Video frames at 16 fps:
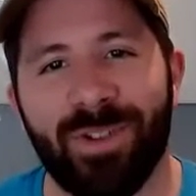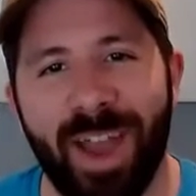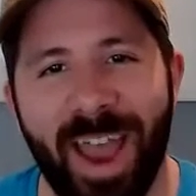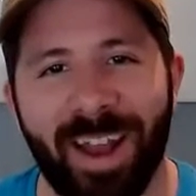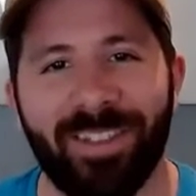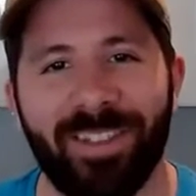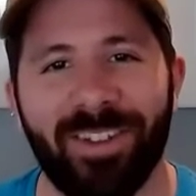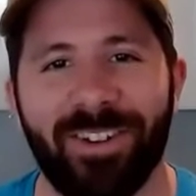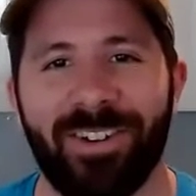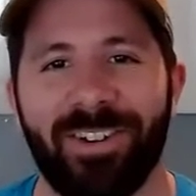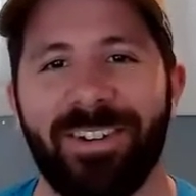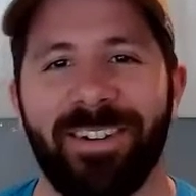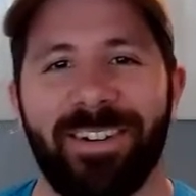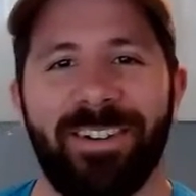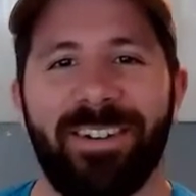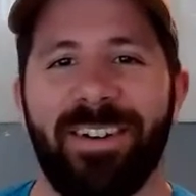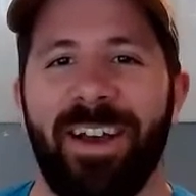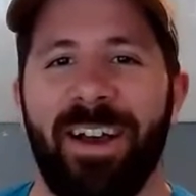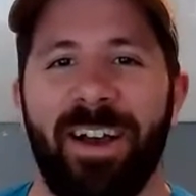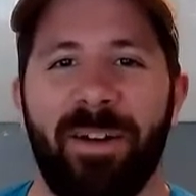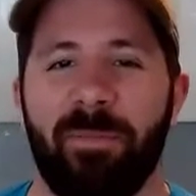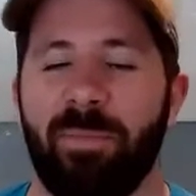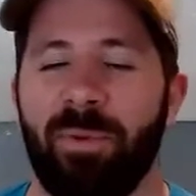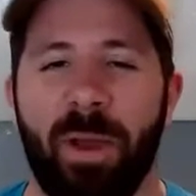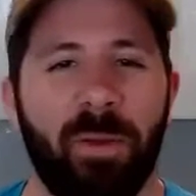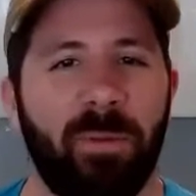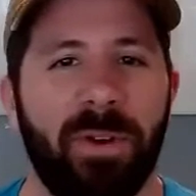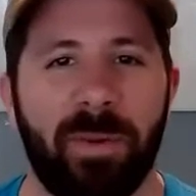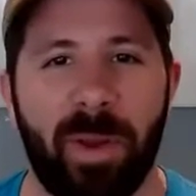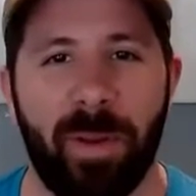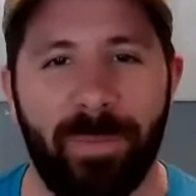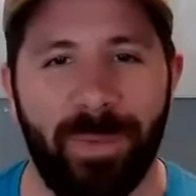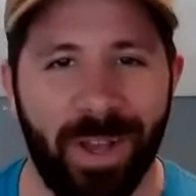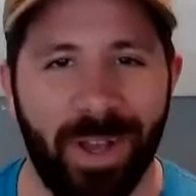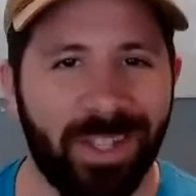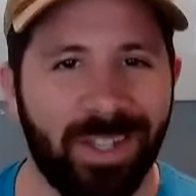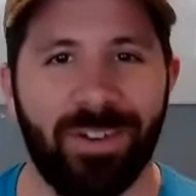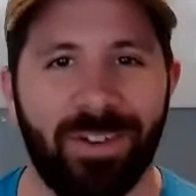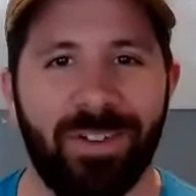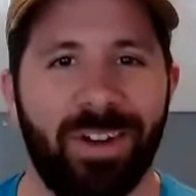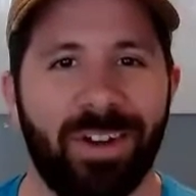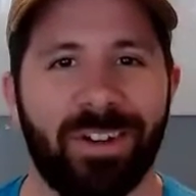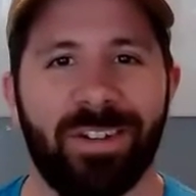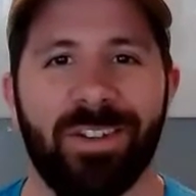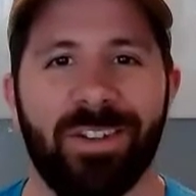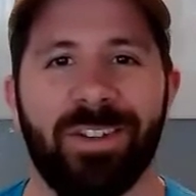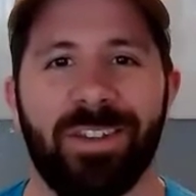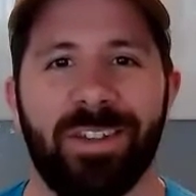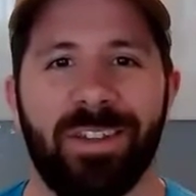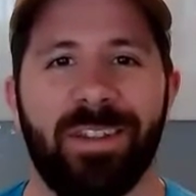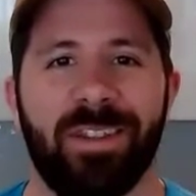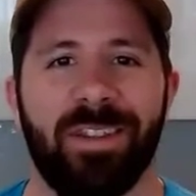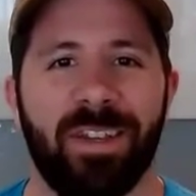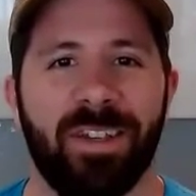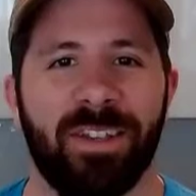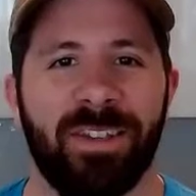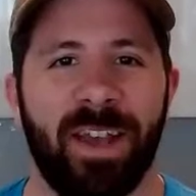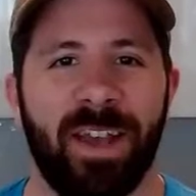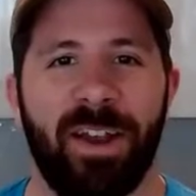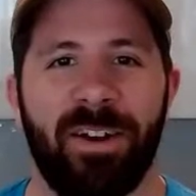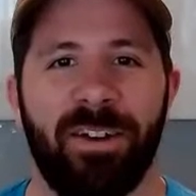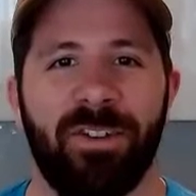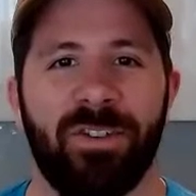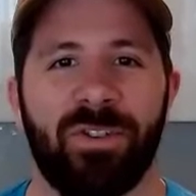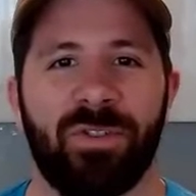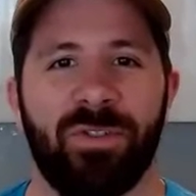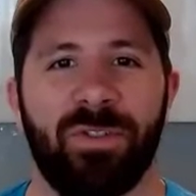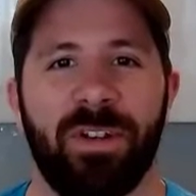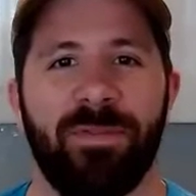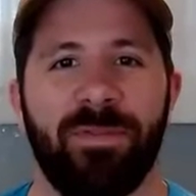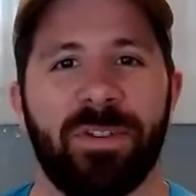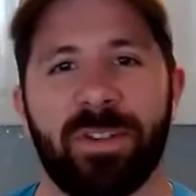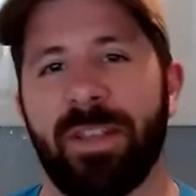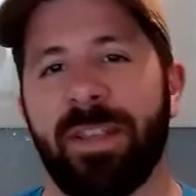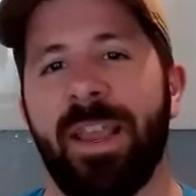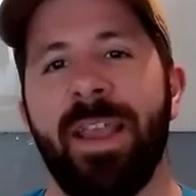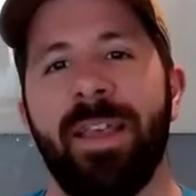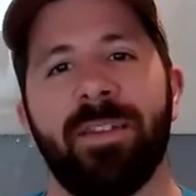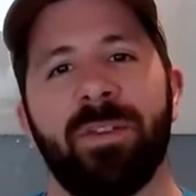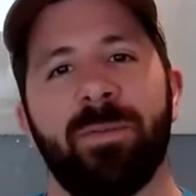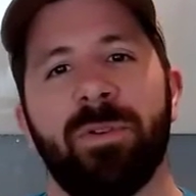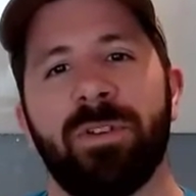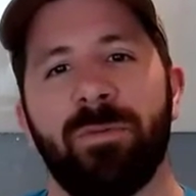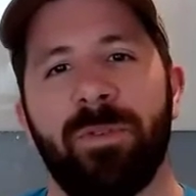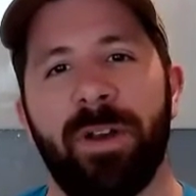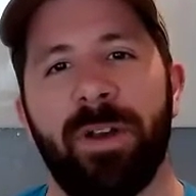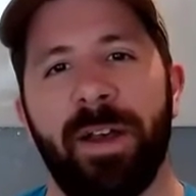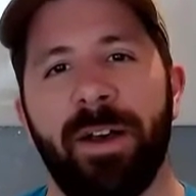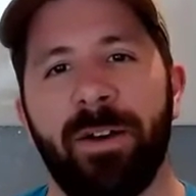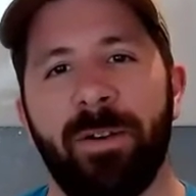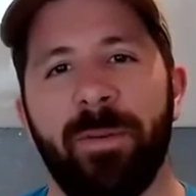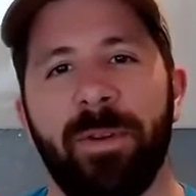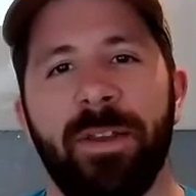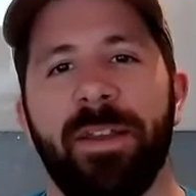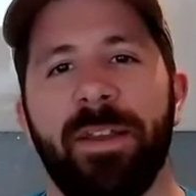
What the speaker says: Adler, and probably one of my best introductions in the entire industry of just like, hey, this person will help.